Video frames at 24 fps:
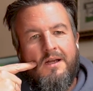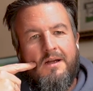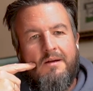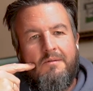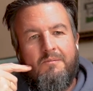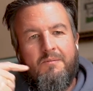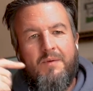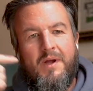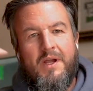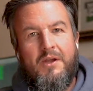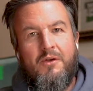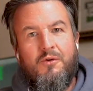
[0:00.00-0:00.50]

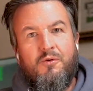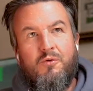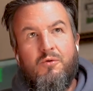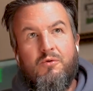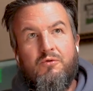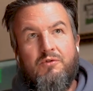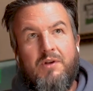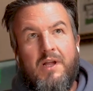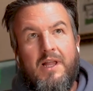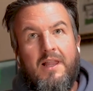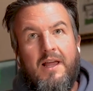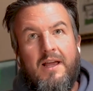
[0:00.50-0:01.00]
where you
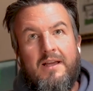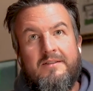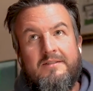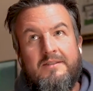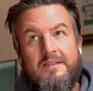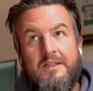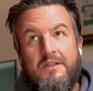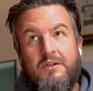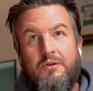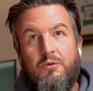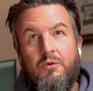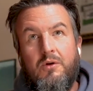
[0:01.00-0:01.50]
realized
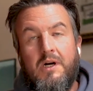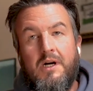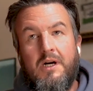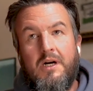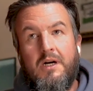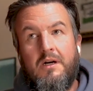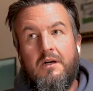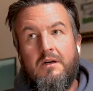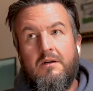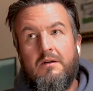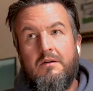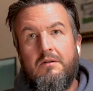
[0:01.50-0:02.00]
that you
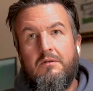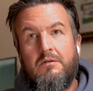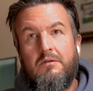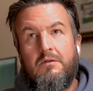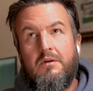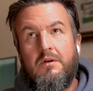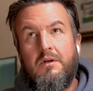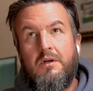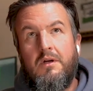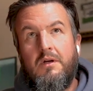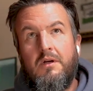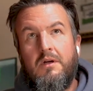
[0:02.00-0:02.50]
are
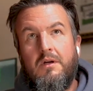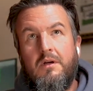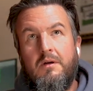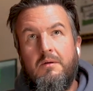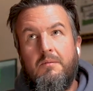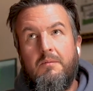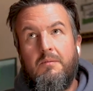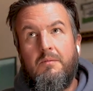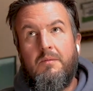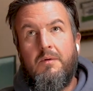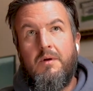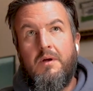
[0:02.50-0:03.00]

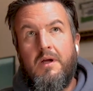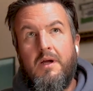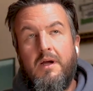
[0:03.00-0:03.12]
a